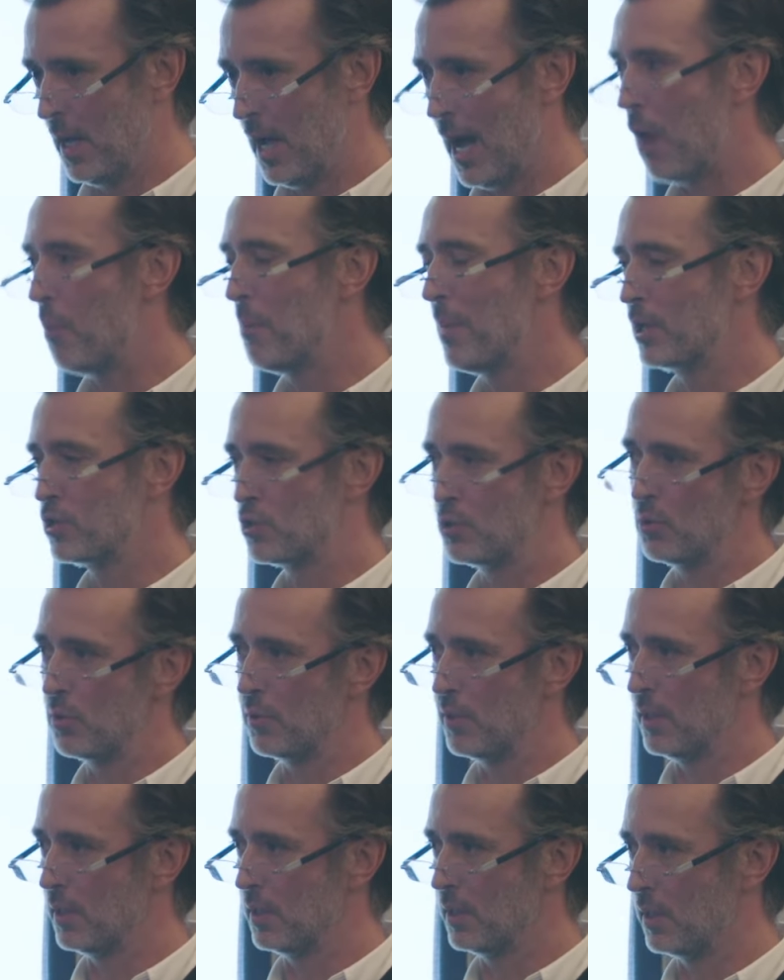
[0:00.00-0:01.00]
How much do you
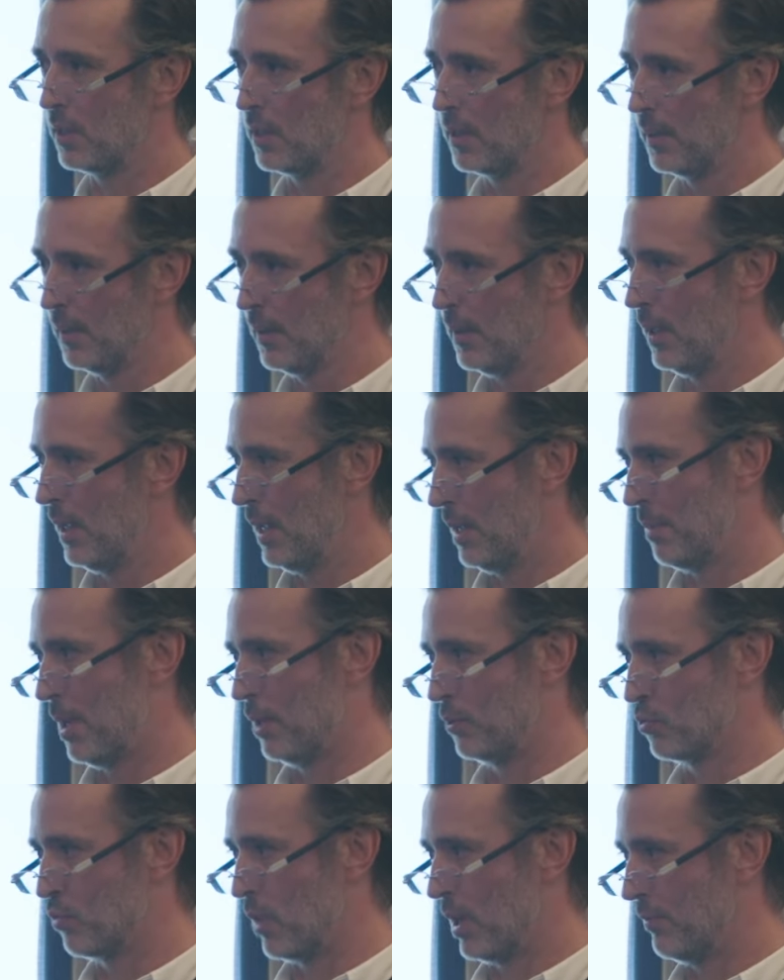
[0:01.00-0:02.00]
think
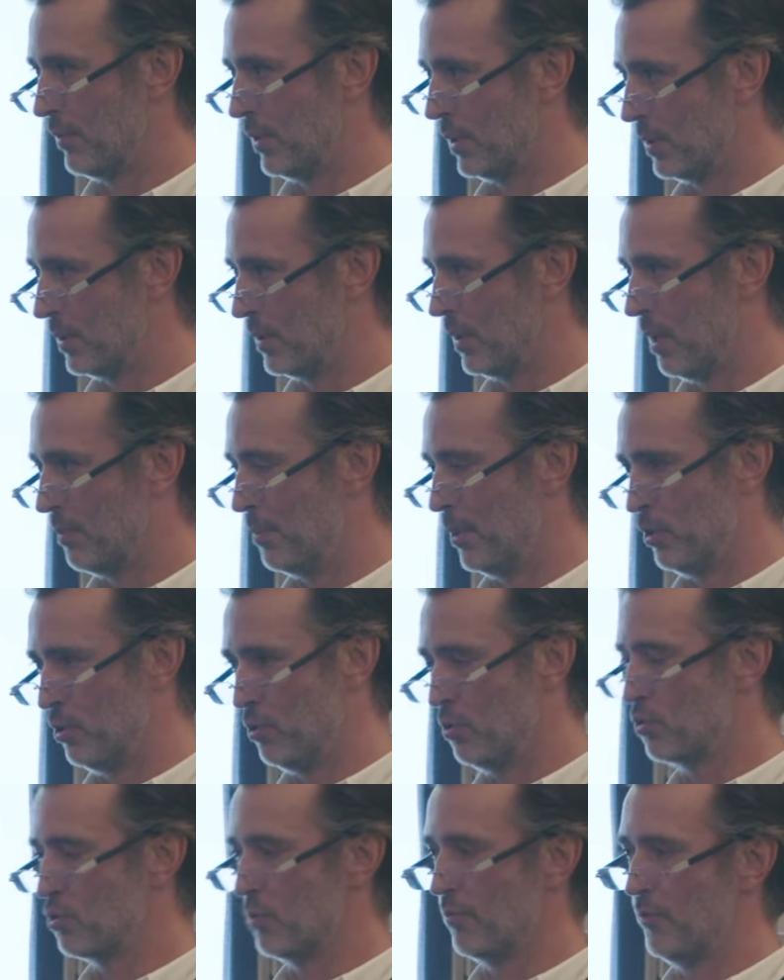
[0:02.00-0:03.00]
about driving? How about you
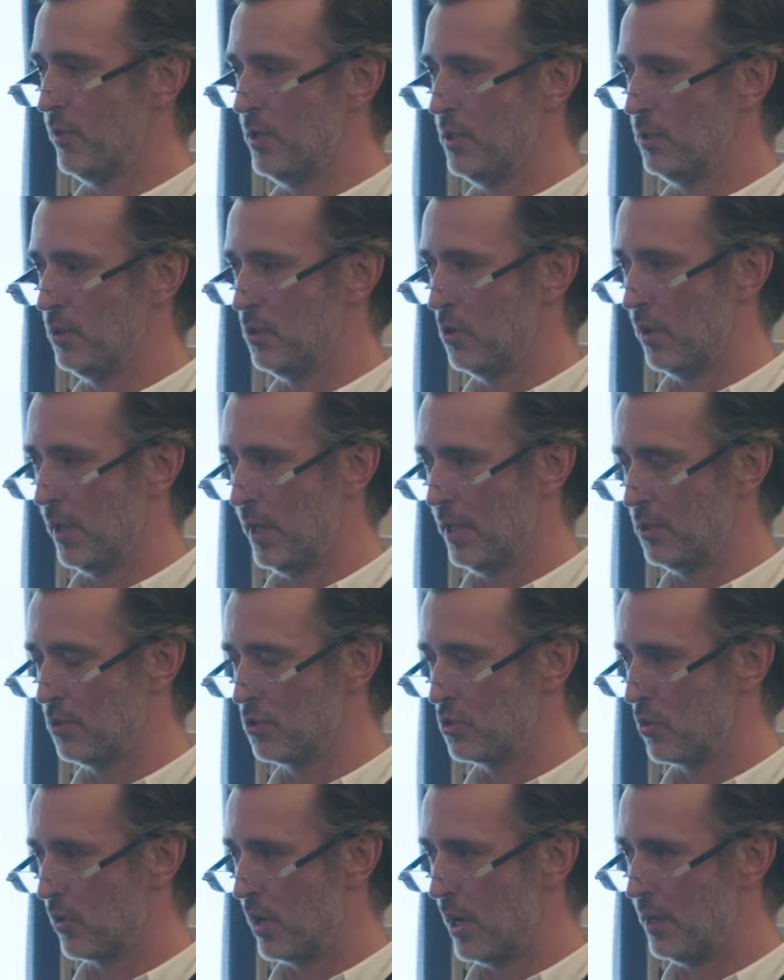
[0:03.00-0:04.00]
use your feet, your
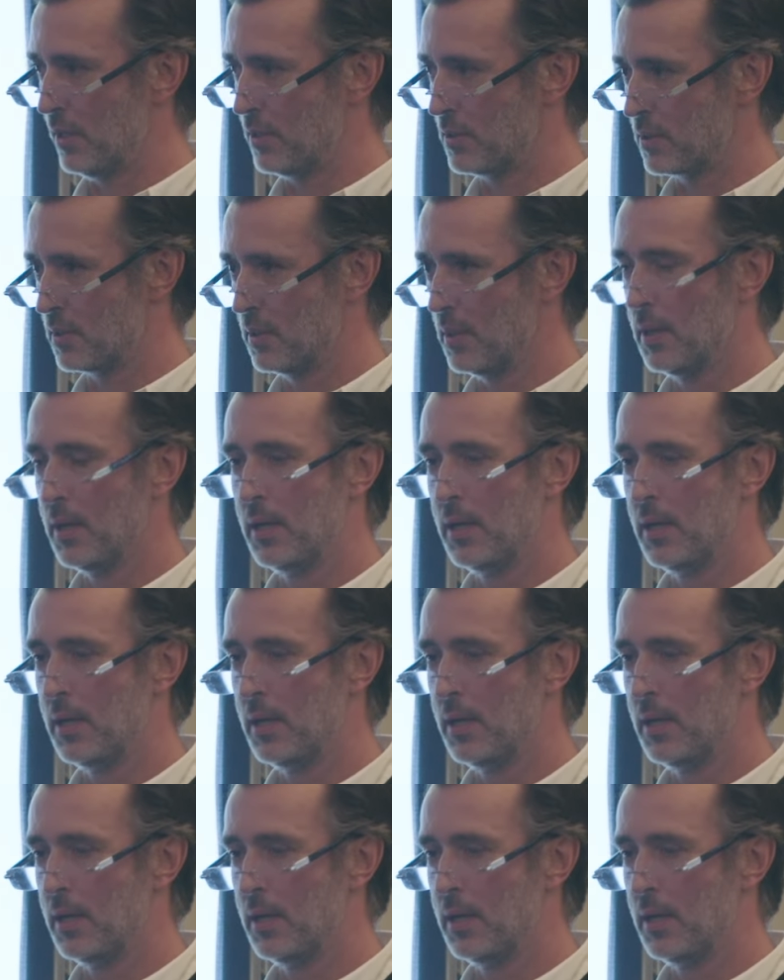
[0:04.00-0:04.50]
hands, your eyes?